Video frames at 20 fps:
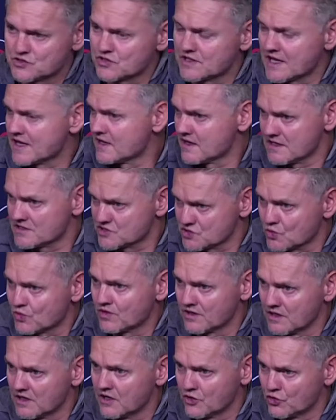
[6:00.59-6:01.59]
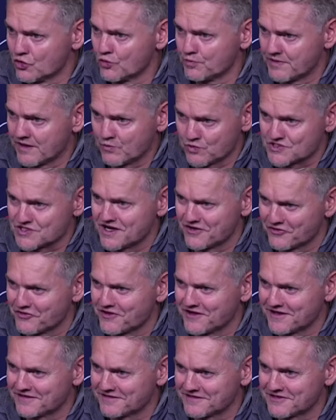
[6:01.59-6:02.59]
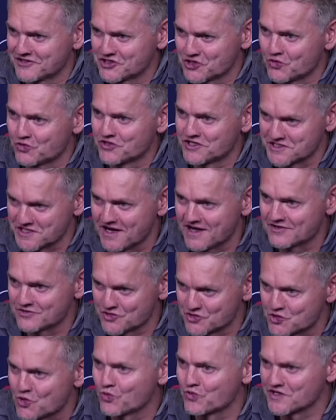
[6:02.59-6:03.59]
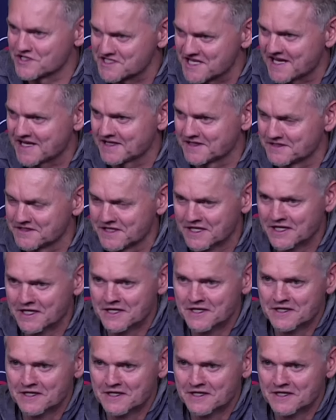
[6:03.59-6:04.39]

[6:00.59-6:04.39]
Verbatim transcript: and today I saw a group that was hungry and showed desire to score the second.